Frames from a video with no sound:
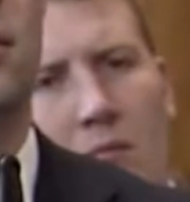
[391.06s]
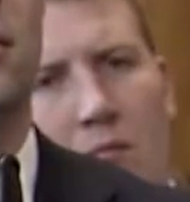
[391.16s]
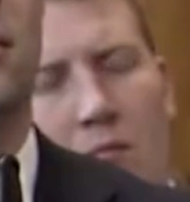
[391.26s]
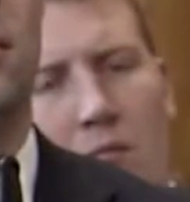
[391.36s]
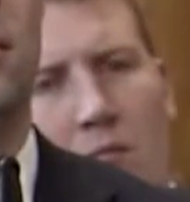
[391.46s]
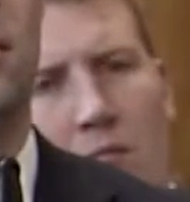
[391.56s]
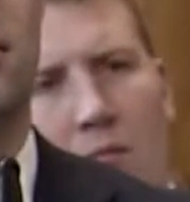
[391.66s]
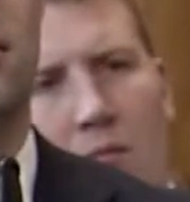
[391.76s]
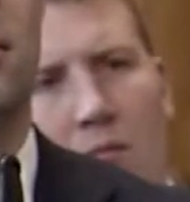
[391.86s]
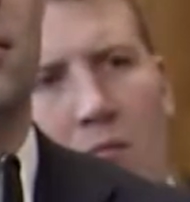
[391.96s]

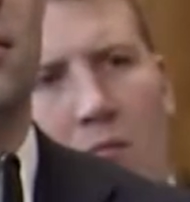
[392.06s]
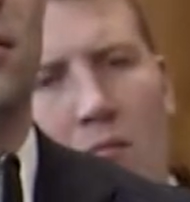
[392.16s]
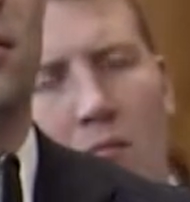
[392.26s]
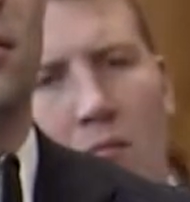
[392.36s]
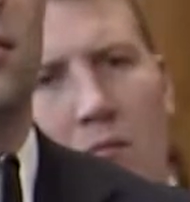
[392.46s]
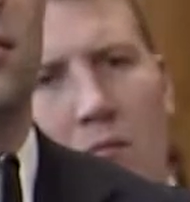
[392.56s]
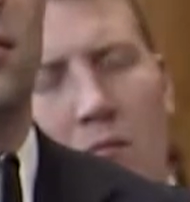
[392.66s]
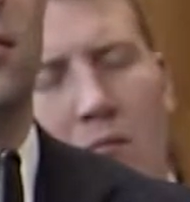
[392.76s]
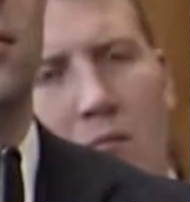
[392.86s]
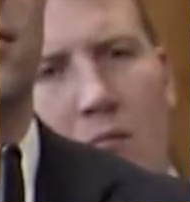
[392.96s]

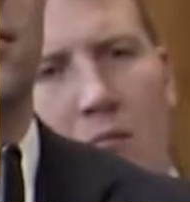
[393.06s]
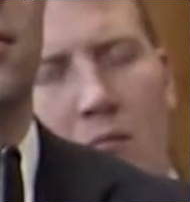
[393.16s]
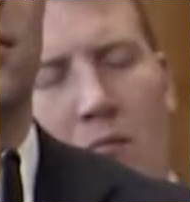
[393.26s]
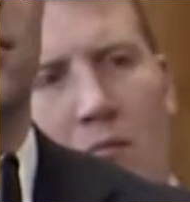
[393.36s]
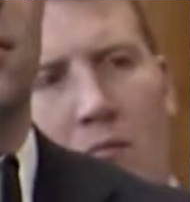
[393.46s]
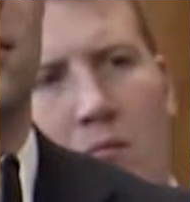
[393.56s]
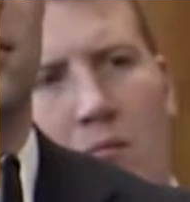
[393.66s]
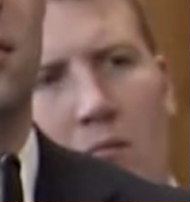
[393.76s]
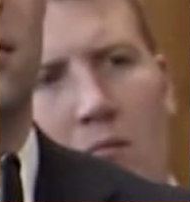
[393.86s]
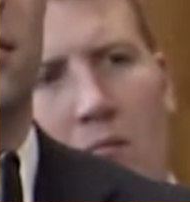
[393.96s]

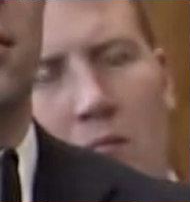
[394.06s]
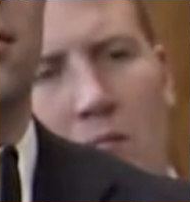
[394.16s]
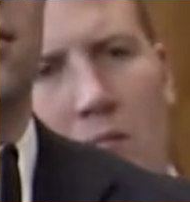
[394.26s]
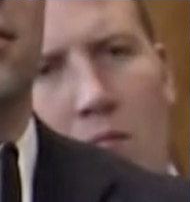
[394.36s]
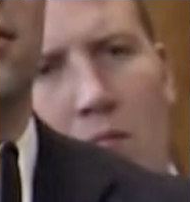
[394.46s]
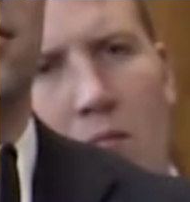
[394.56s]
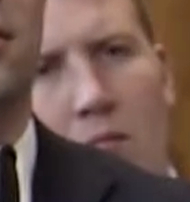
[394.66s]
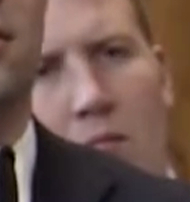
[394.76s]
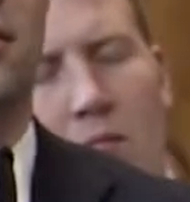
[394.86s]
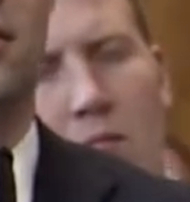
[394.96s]

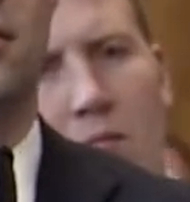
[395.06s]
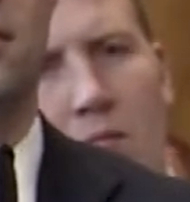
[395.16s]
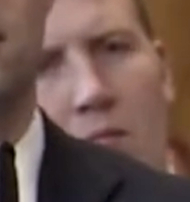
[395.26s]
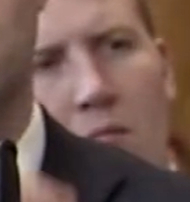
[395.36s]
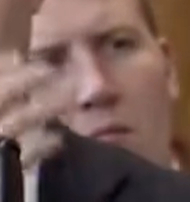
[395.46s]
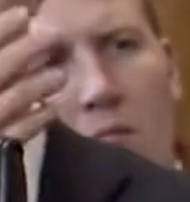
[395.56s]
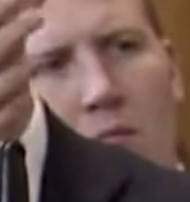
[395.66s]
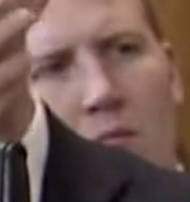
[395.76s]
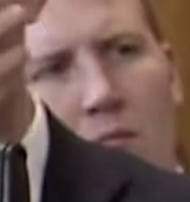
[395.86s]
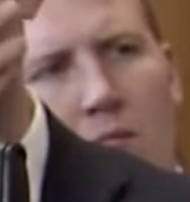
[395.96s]

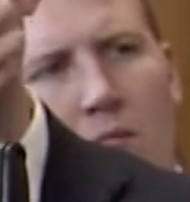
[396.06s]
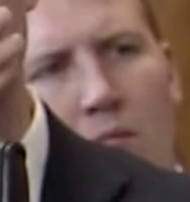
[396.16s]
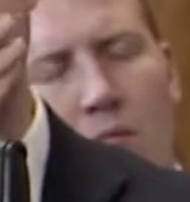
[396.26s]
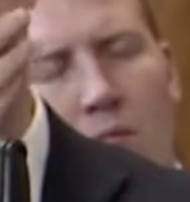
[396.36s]
The person shown says nothing.